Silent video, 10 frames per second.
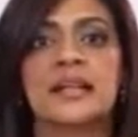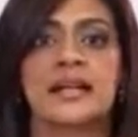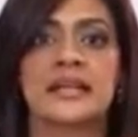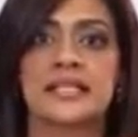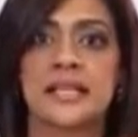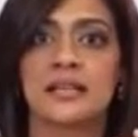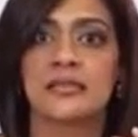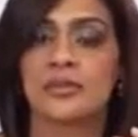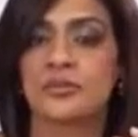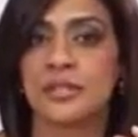Like I said,
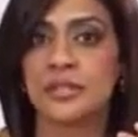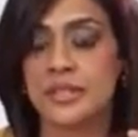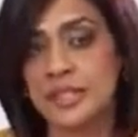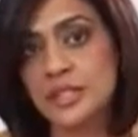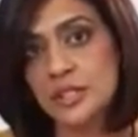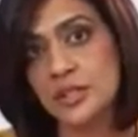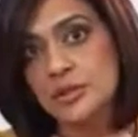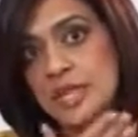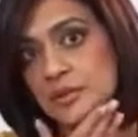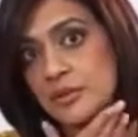if you feel the need to go
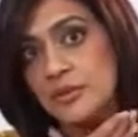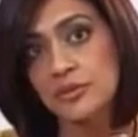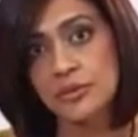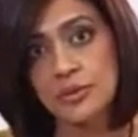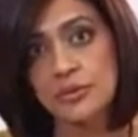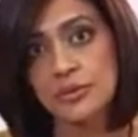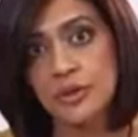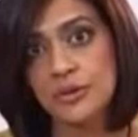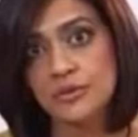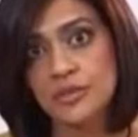down your throat,
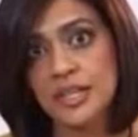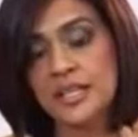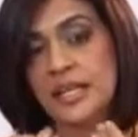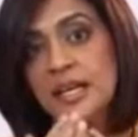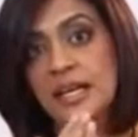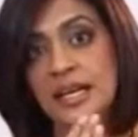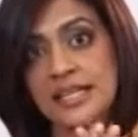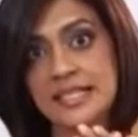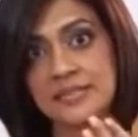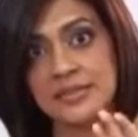go for it.
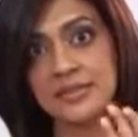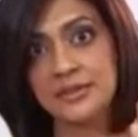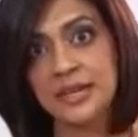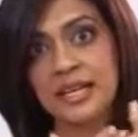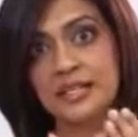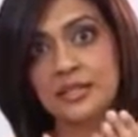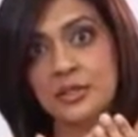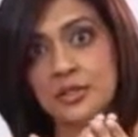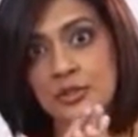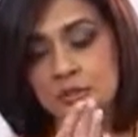It's even great
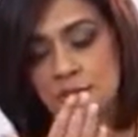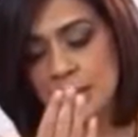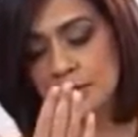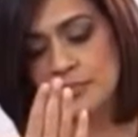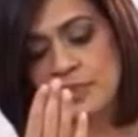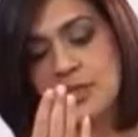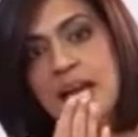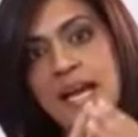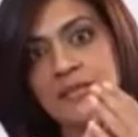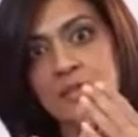to
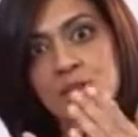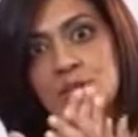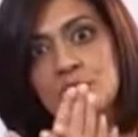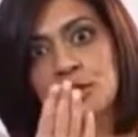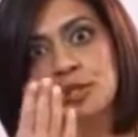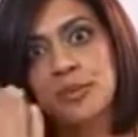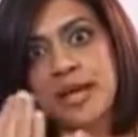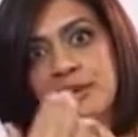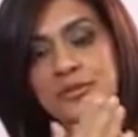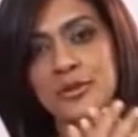have it on the
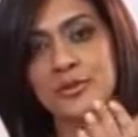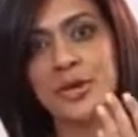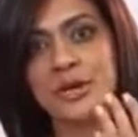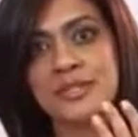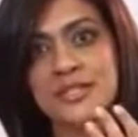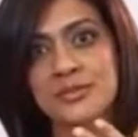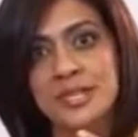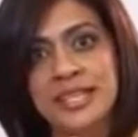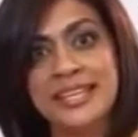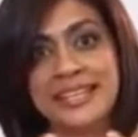back of your palms. It
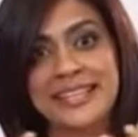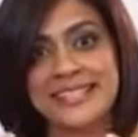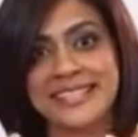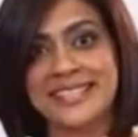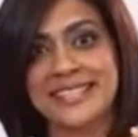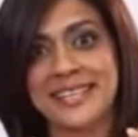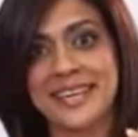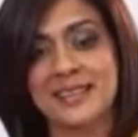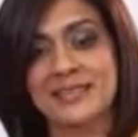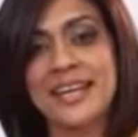really cleans that skin
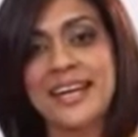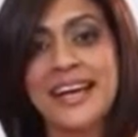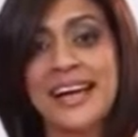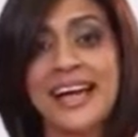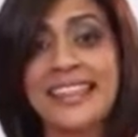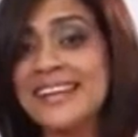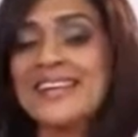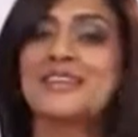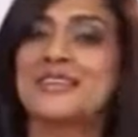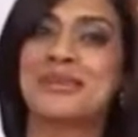out. And then
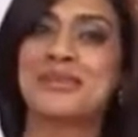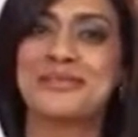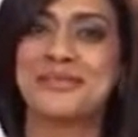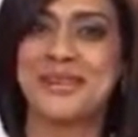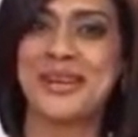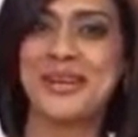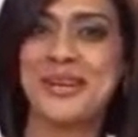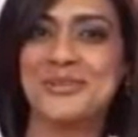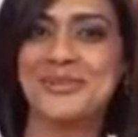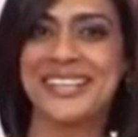you look beautiful all
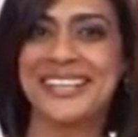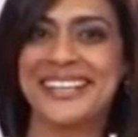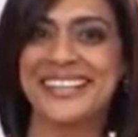over.